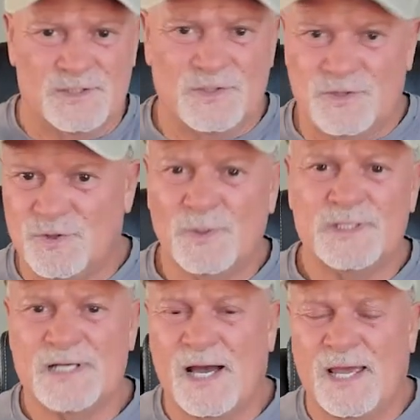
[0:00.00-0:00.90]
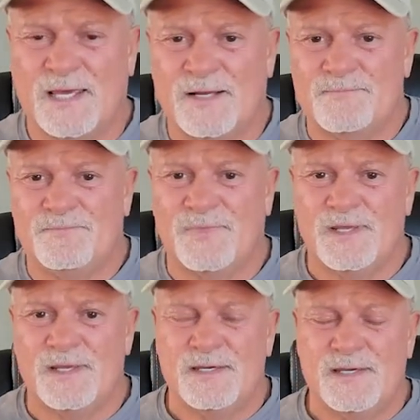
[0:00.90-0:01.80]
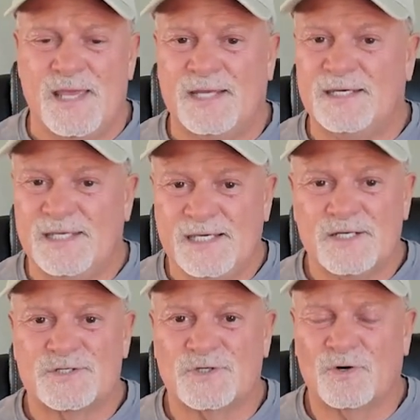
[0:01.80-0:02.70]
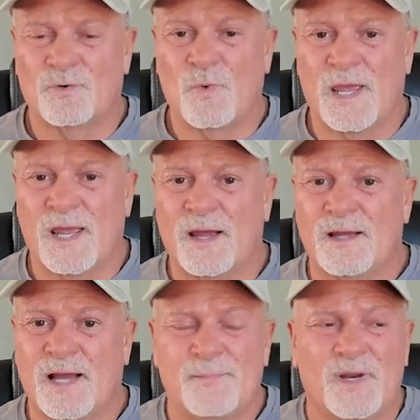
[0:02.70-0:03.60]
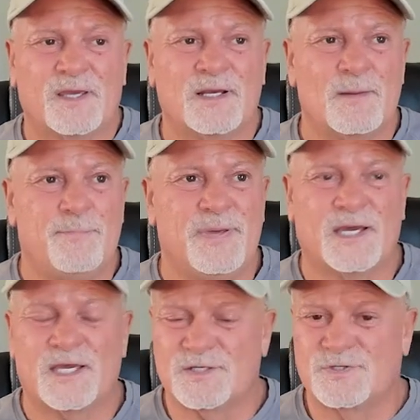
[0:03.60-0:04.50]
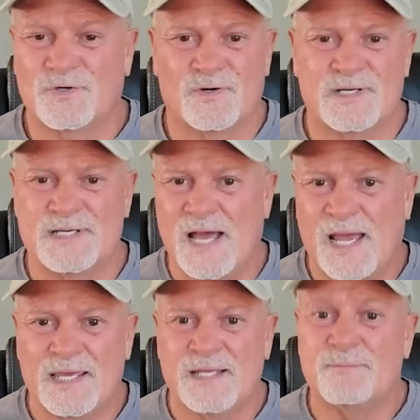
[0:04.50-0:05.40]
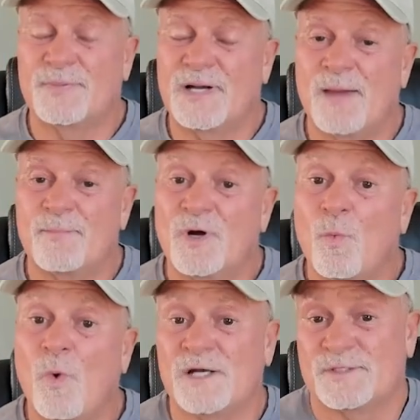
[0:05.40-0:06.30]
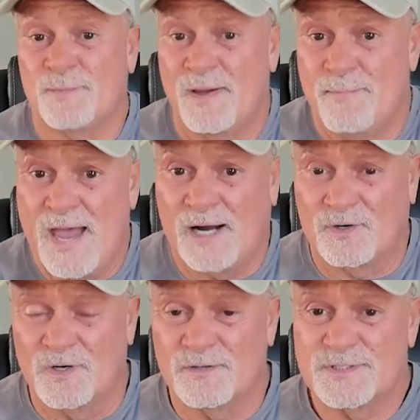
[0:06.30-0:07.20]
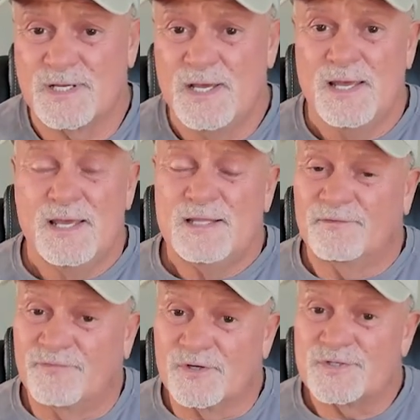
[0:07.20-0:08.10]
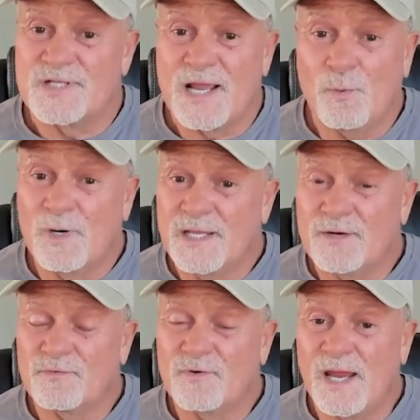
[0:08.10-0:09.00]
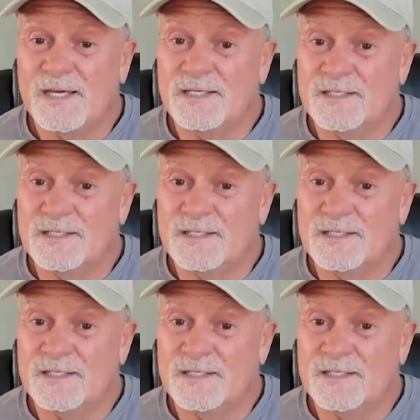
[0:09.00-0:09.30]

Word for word: do a diet and eat a certain way, I'm not going to pick a certain diet, but I'm going to watch my macros. The first thing I want to get right is